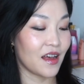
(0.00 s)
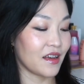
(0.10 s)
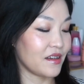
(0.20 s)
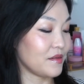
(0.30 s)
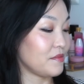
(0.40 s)

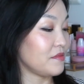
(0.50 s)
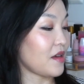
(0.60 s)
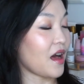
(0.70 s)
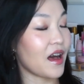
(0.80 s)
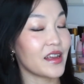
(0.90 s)

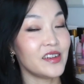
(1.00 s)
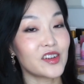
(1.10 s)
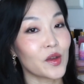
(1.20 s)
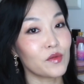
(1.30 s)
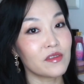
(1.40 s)
I
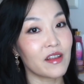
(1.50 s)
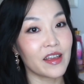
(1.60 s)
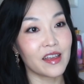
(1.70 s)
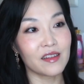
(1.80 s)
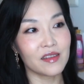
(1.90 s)
don't
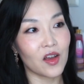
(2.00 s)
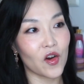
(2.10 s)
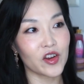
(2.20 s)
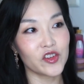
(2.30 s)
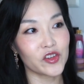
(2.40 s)
like
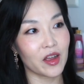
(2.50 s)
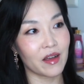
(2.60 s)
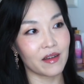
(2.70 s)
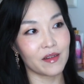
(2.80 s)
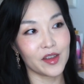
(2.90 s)
large,
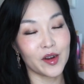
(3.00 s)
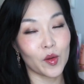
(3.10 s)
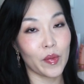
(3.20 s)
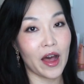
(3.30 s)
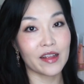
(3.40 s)

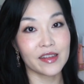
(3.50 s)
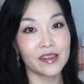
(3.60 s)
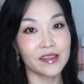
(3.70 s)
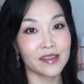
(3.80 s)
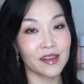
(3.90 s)

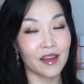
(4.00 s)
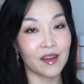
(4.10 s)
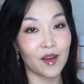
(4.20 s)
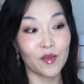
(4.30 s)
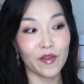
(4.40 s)
palettes
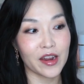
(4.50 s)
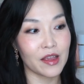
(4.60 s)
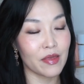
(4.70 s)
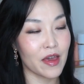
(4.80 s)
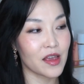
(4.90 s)
of
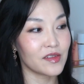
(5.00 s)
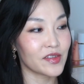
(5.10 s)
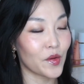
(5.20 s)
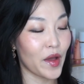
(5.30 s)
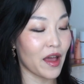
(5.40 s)
anything,
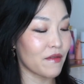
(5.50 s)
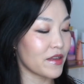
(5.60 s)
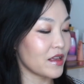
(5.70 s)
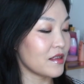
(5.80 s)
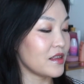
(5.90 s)
so
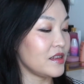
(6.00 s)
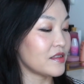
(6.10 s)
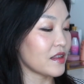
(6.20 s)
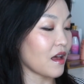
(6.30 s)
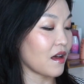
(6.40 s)
having
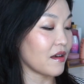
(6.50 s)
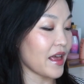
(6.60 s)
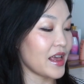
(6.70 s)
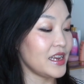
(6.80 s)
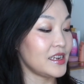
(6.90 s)
these
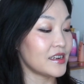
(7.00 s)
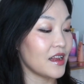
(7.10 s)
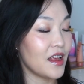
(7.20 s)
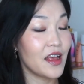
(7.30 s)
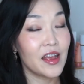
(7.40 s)
8
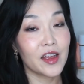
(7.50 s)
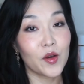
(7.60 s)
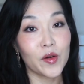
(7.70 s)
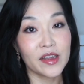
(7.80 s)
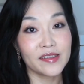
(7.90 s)

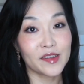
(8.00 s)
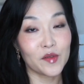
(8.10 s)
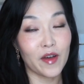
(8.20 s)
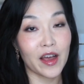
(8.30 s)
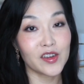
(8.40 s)

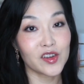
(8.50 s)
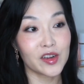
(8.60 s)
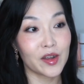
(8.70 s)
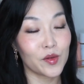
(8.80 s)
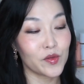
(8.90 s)
cohesive
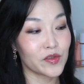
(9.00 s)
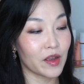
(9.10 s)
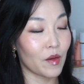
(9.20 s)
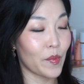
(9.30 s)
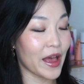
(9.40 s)

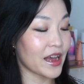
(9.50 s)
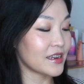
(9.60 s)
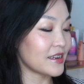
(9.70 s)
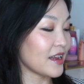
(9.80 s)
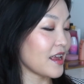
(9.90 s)
eyeshadows
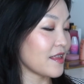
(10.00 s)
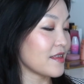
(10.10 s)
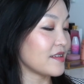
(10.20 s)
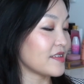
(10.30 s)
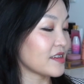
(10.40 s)
packed in
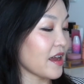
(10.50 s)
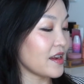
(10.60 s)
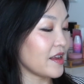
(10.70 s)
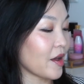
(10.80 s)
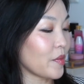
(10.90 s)
this
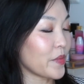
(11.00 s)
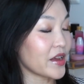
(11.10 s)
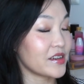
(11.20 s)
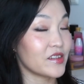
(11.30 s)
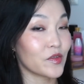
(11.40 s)
tiny
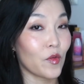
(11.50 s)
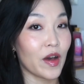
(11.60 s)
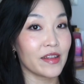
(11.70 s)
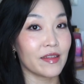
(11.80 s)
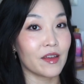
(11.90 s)
compact is
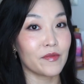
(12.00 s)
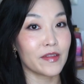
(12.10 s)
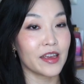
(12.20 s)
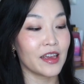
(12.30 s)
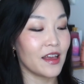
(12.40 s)
quite
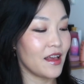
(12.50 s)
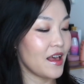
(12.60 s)
lovely.